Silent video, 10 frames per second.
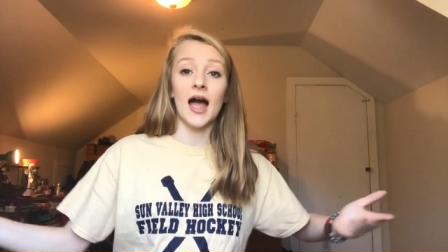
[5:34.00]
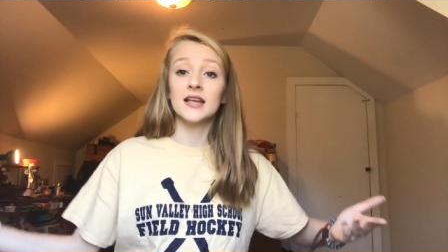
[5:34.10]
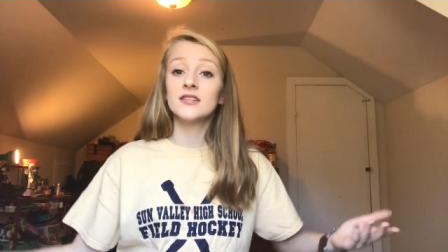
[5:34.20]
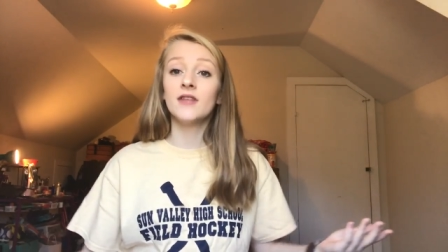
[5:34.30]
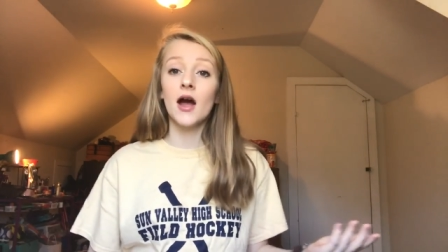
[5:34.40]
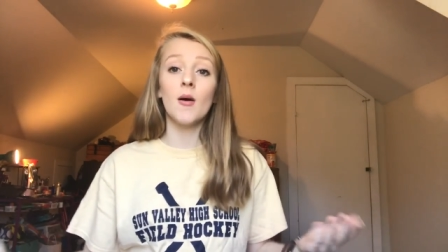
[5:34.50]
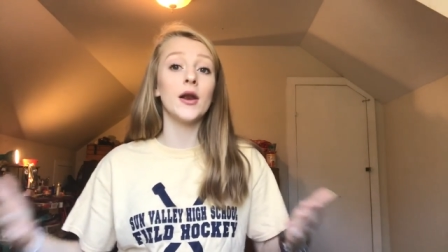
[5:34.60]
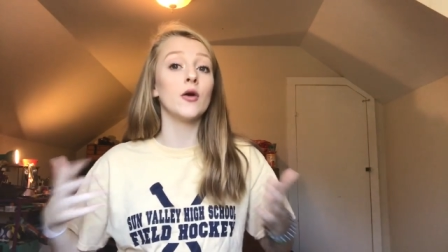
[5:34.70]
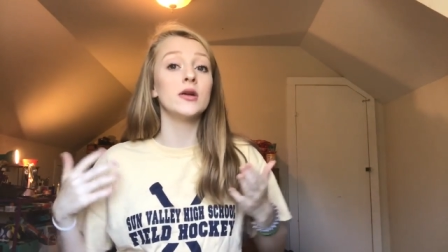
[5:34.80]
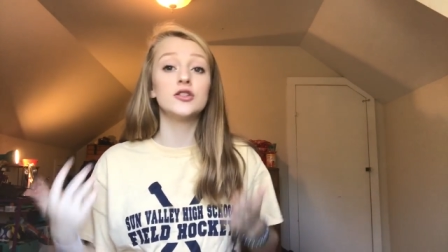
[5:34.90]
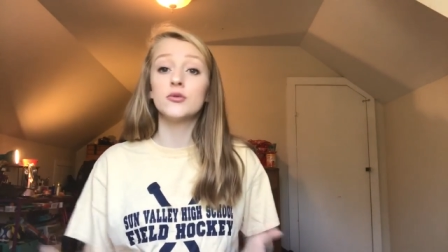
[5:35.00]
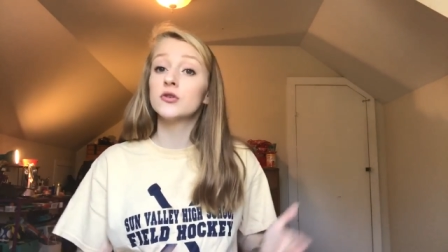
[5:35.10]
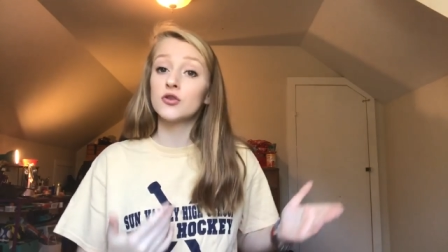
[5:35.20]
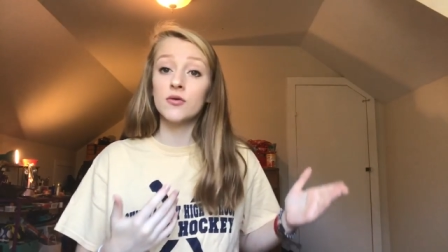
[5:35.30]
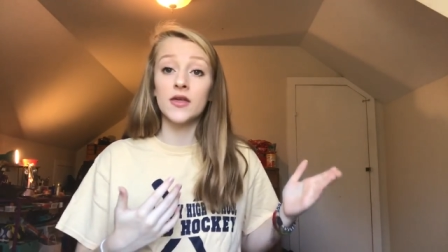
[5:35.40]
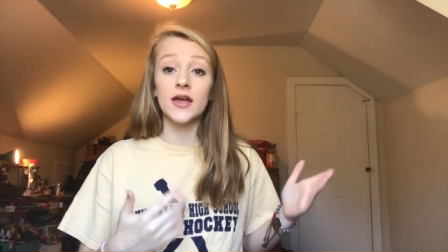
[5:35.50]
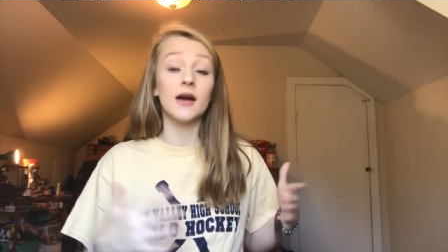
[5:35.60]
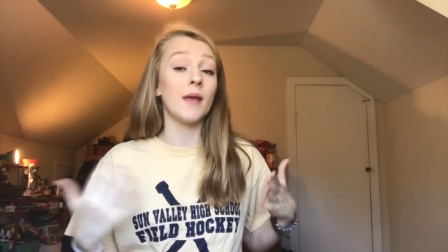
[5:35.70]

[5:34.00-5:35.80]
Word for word: as of now I know he's doing his own thing.